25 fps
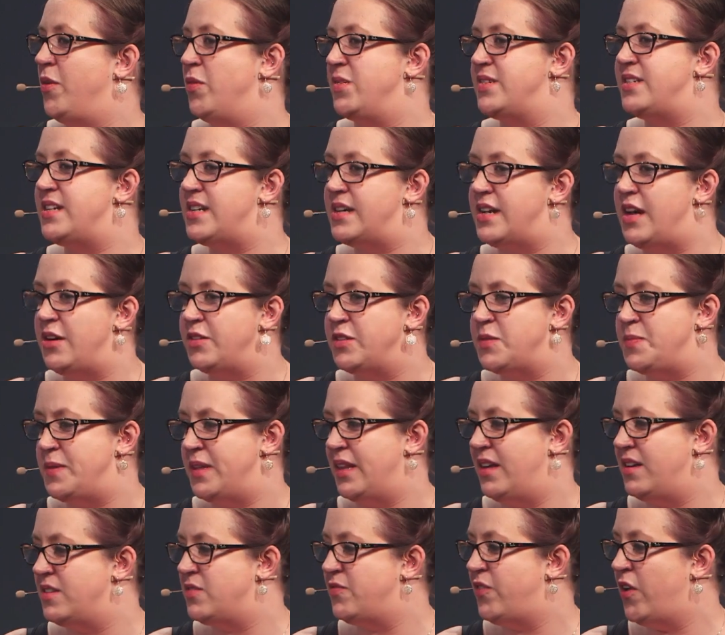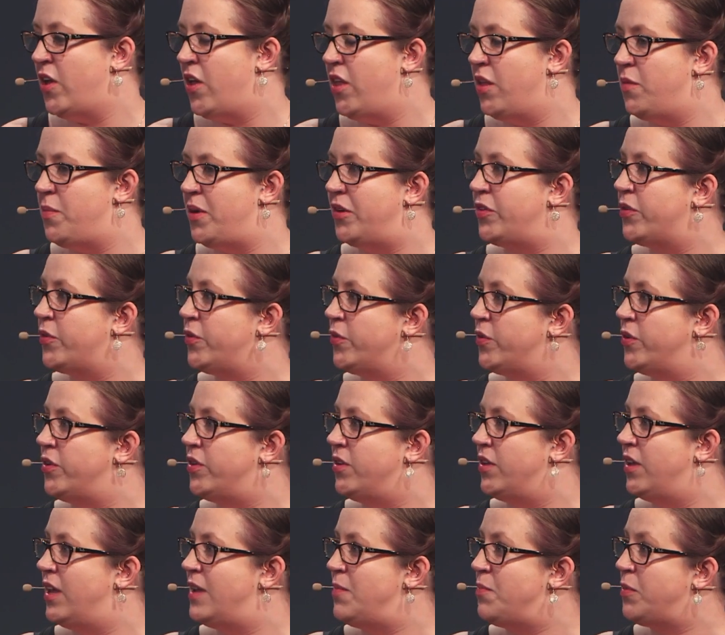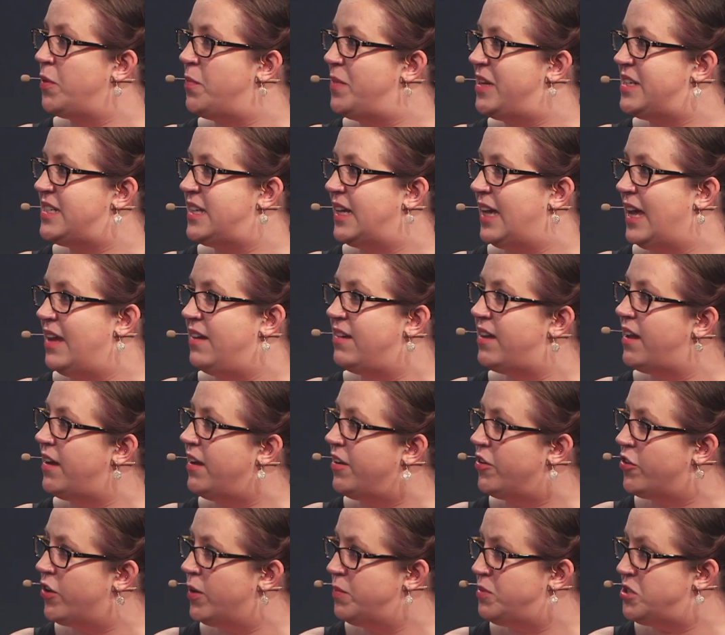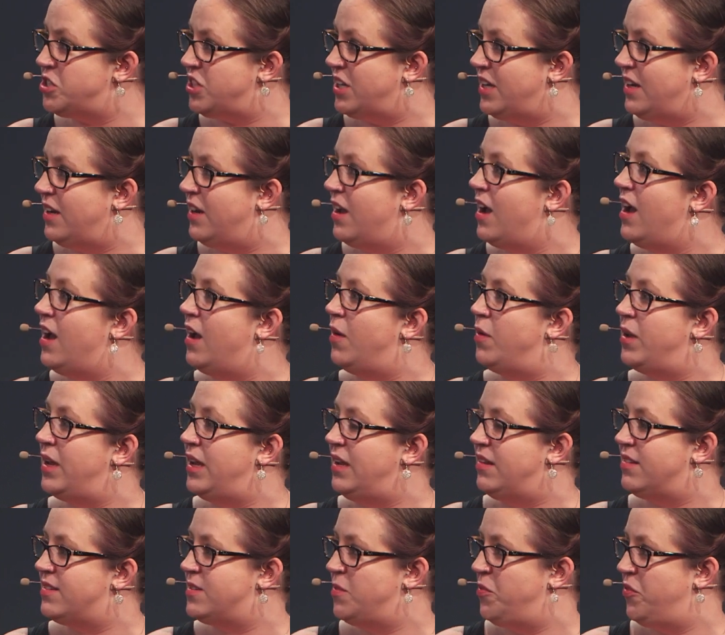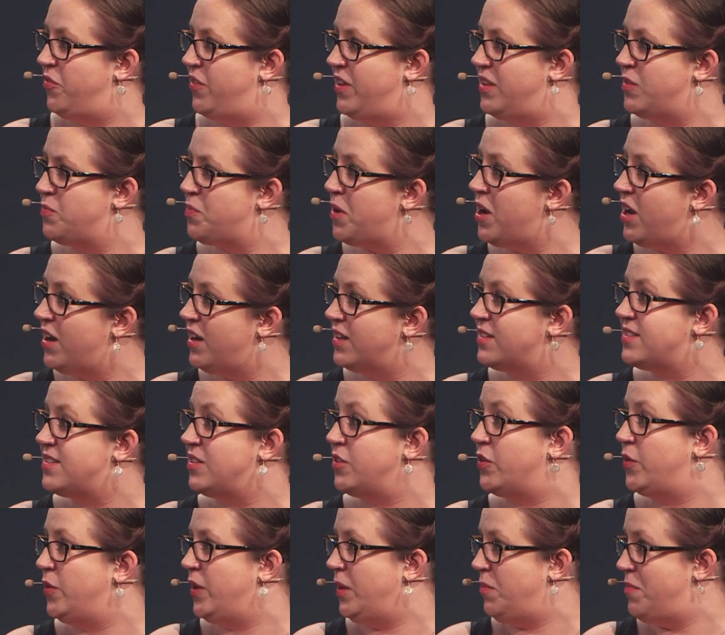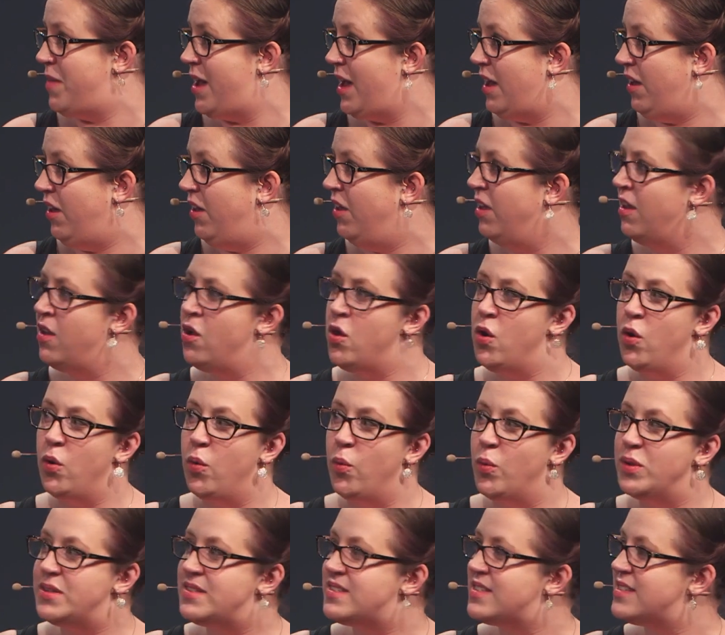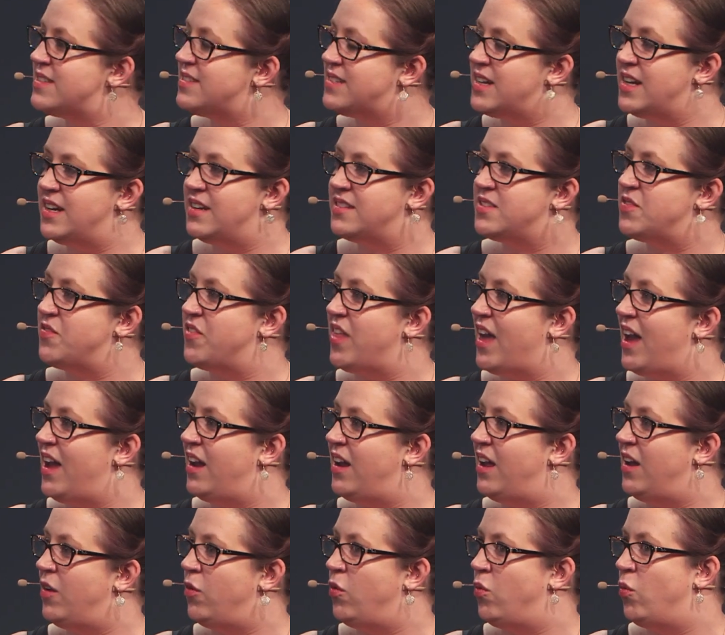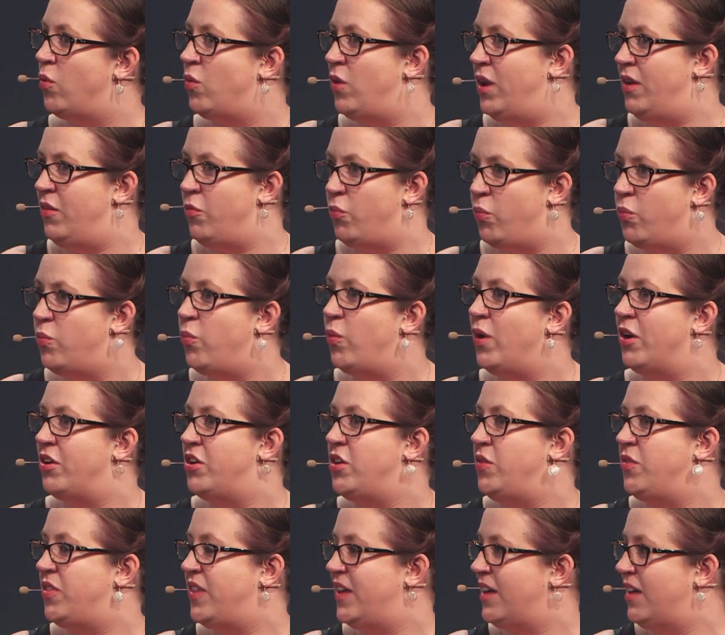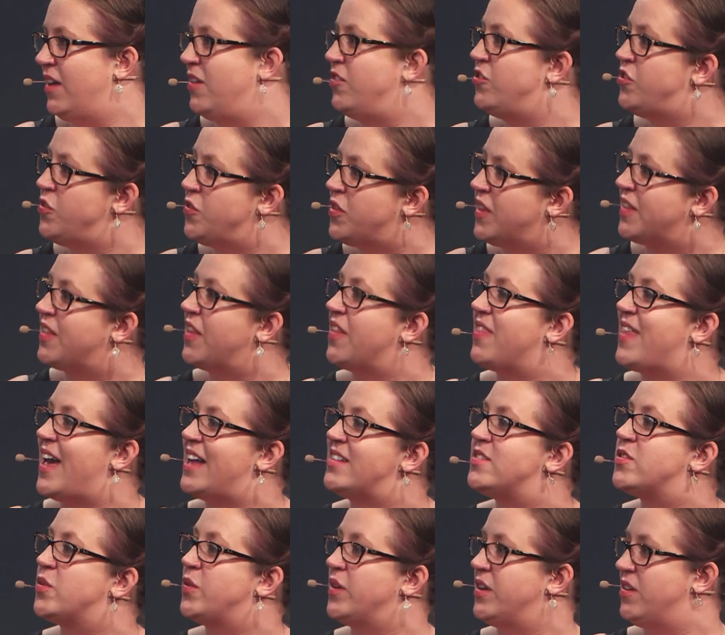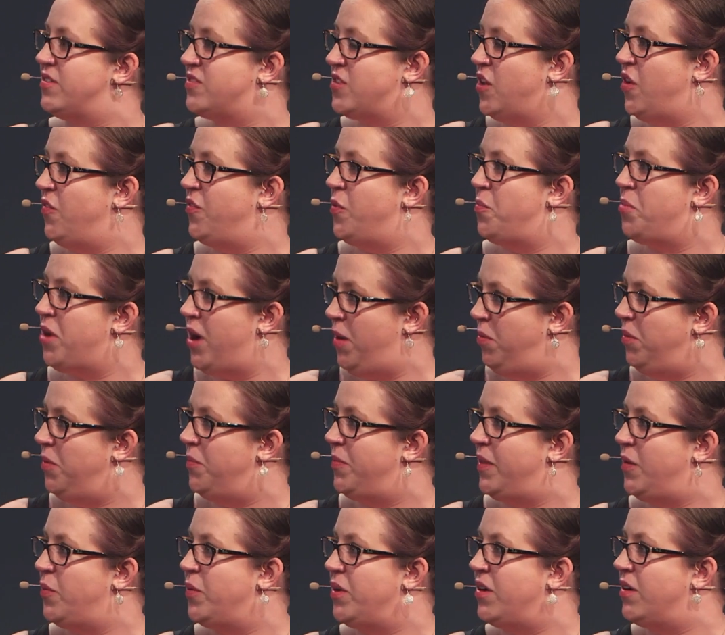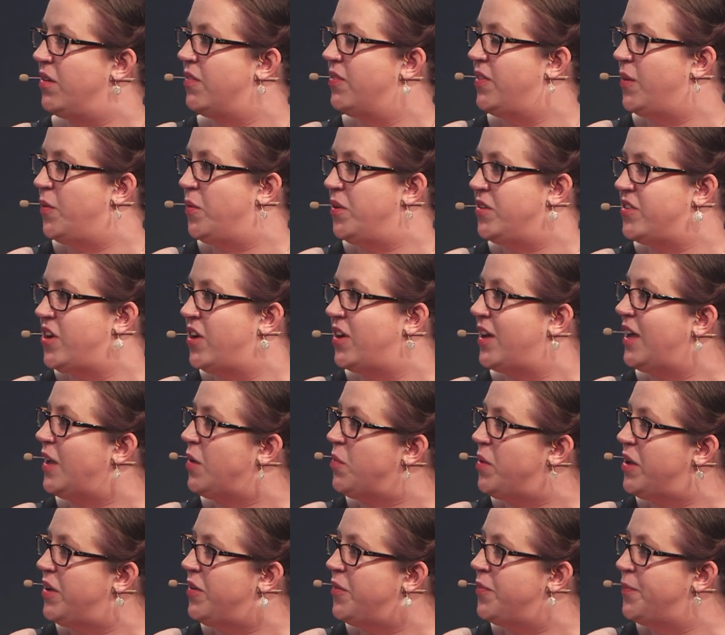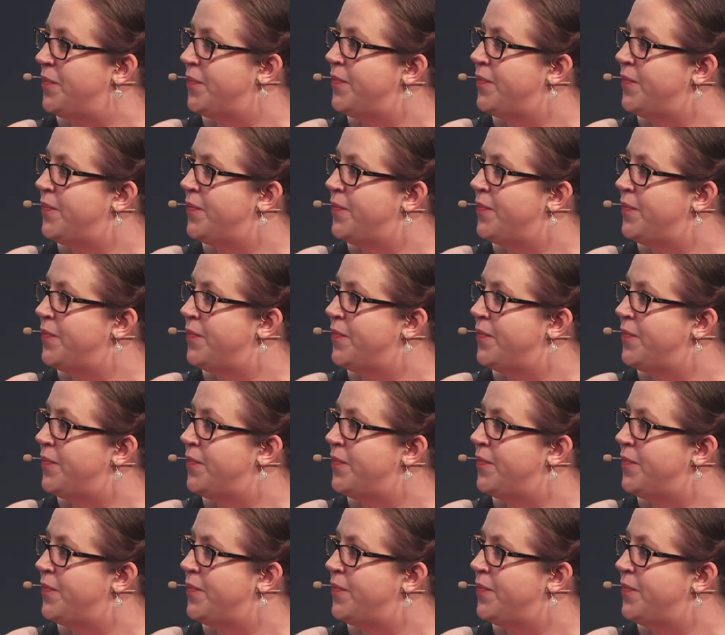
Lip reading: was an announcement last fall about Google implementing end-to-end encryption in some of its products, including mail. What's the status of that, and where do you think that that's going to solve the problem that we're talking about?